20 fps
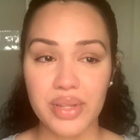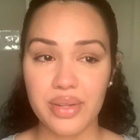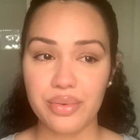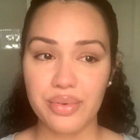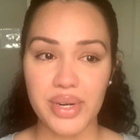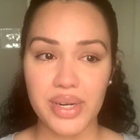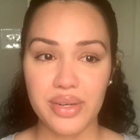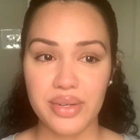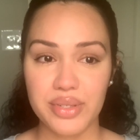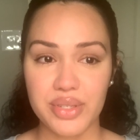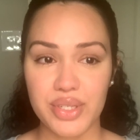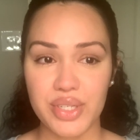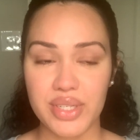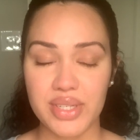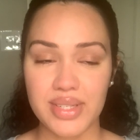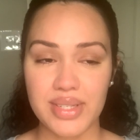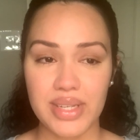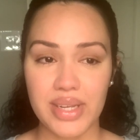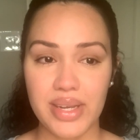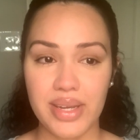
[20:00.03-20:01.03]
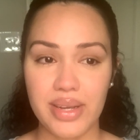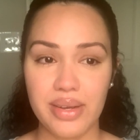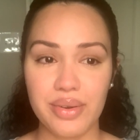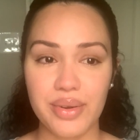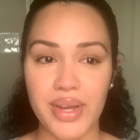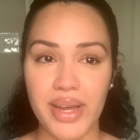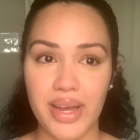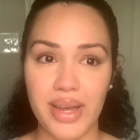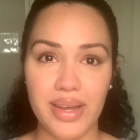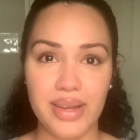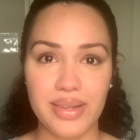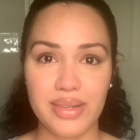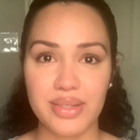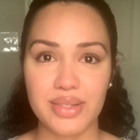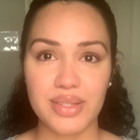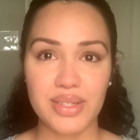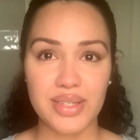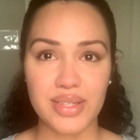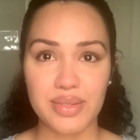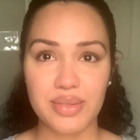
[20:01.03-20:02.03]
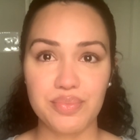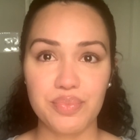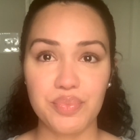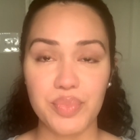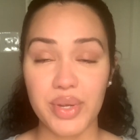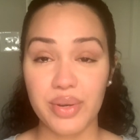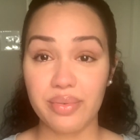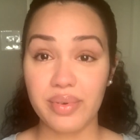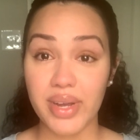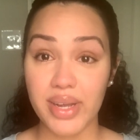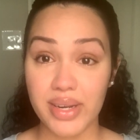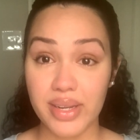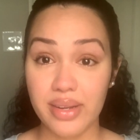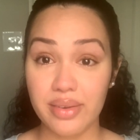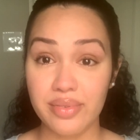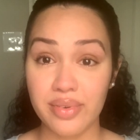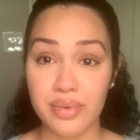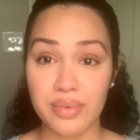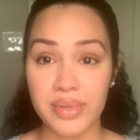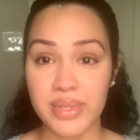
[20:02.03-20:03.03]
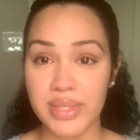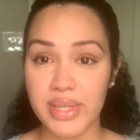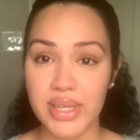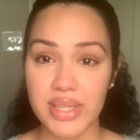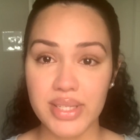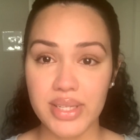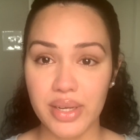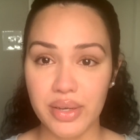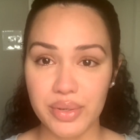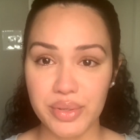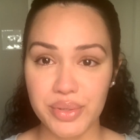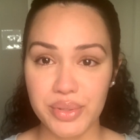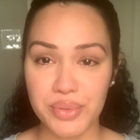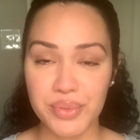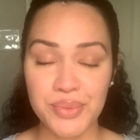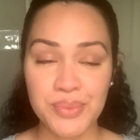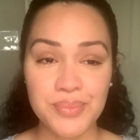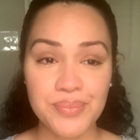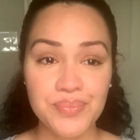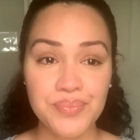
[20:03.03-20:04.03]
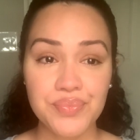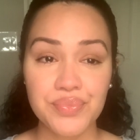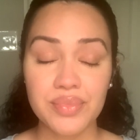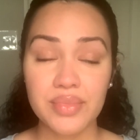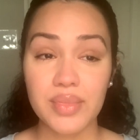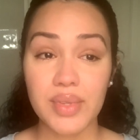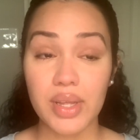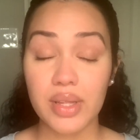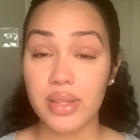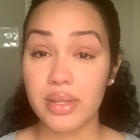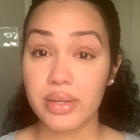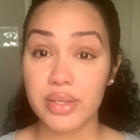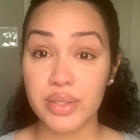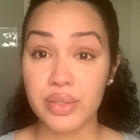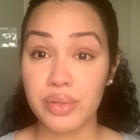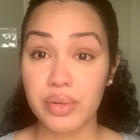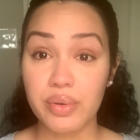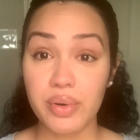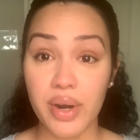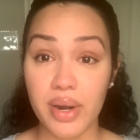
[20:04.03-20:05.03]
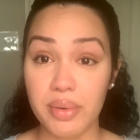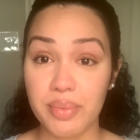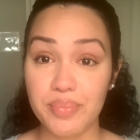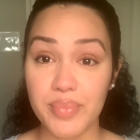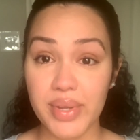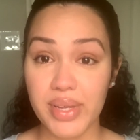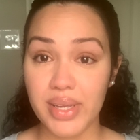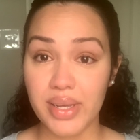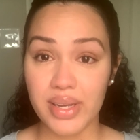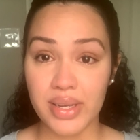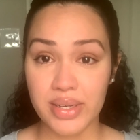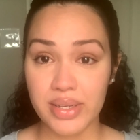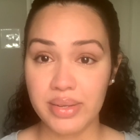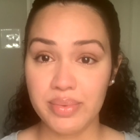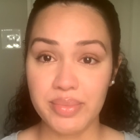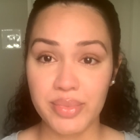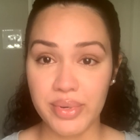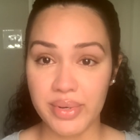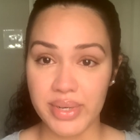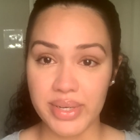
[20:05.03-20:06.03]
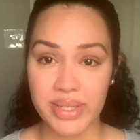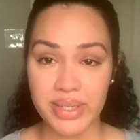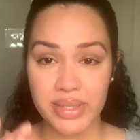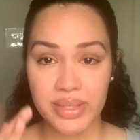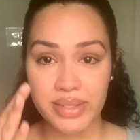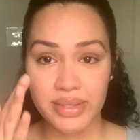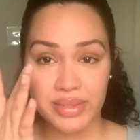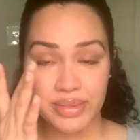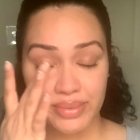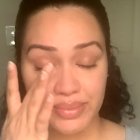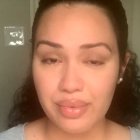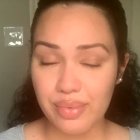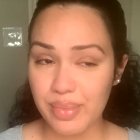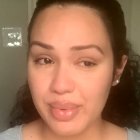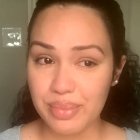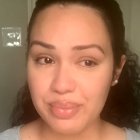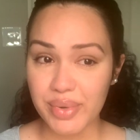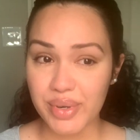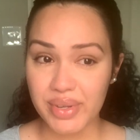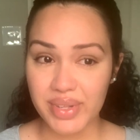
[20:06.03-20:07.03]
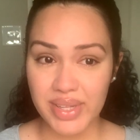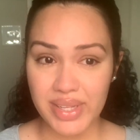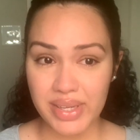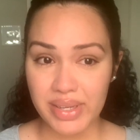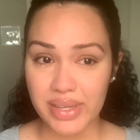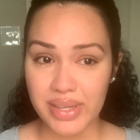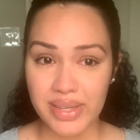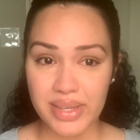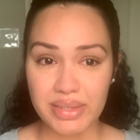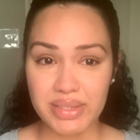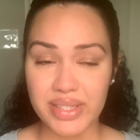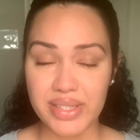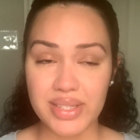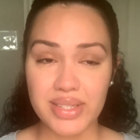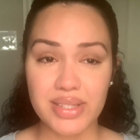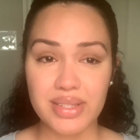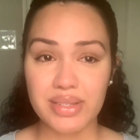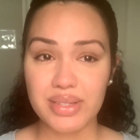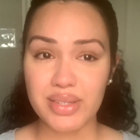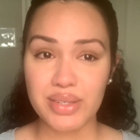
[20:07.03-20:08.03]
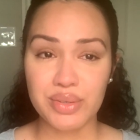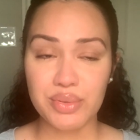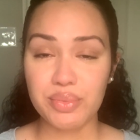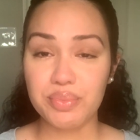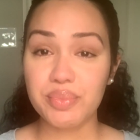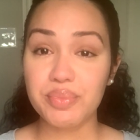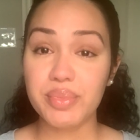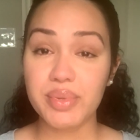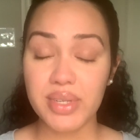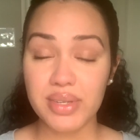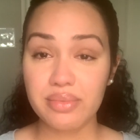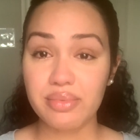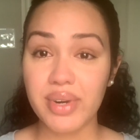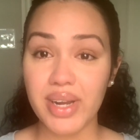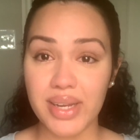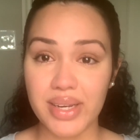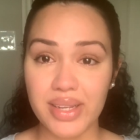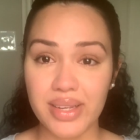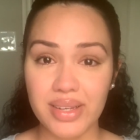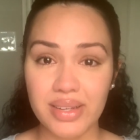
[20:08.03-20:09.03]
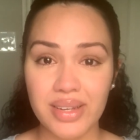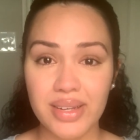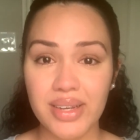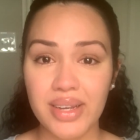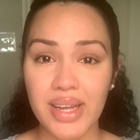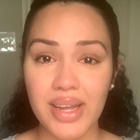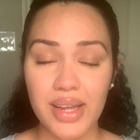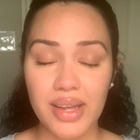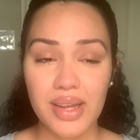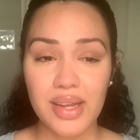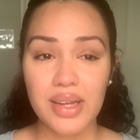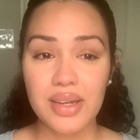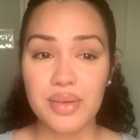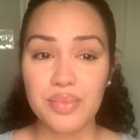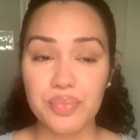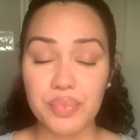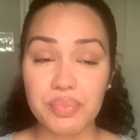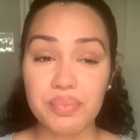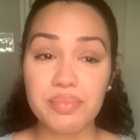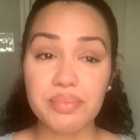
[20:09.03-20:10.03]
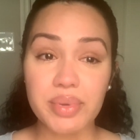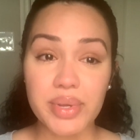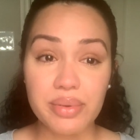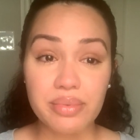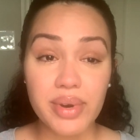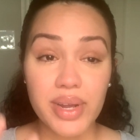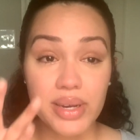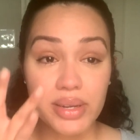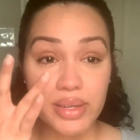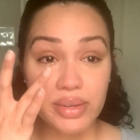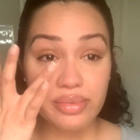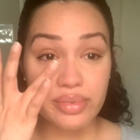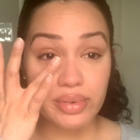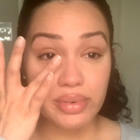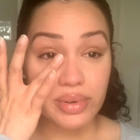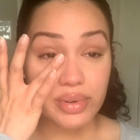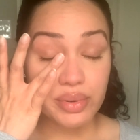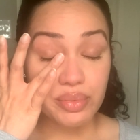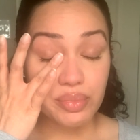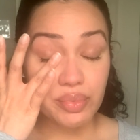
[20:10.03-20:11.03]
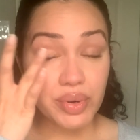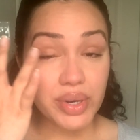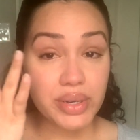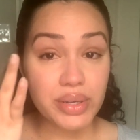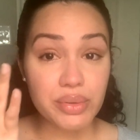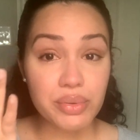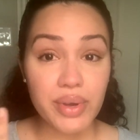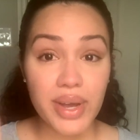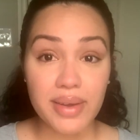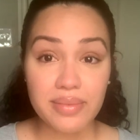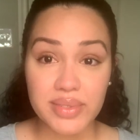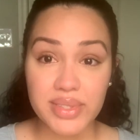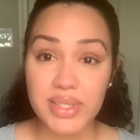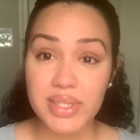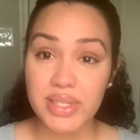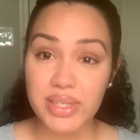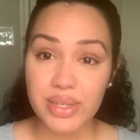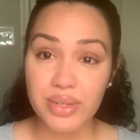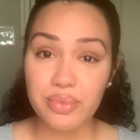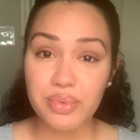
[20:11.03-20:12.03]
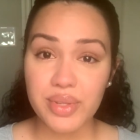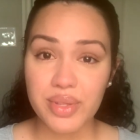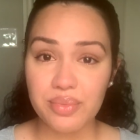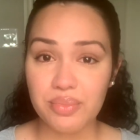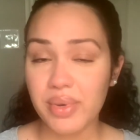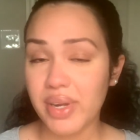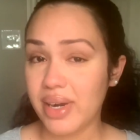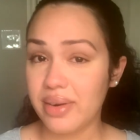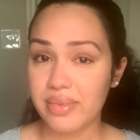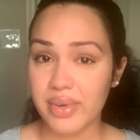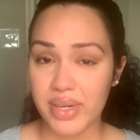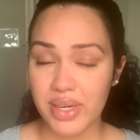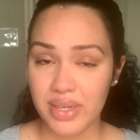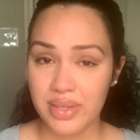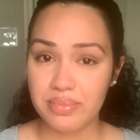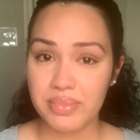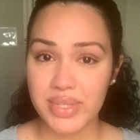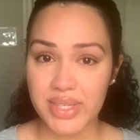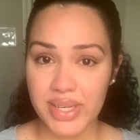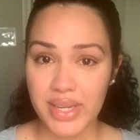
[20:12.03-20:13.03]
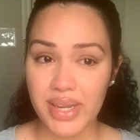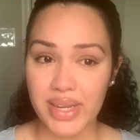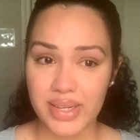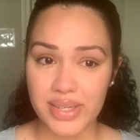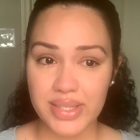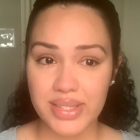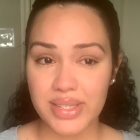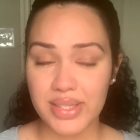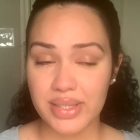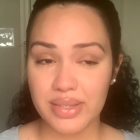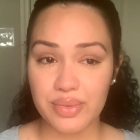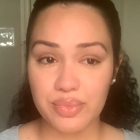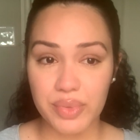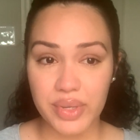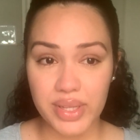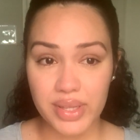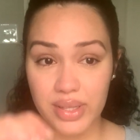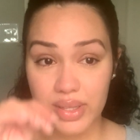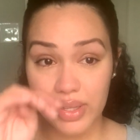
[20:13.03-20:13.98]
rails, just saying, okay, just be ready for when they tell you that there's no heartbeat anymore. I remember thinking, just, be ready. Be ready for when you have to deal with whatever comes next, with,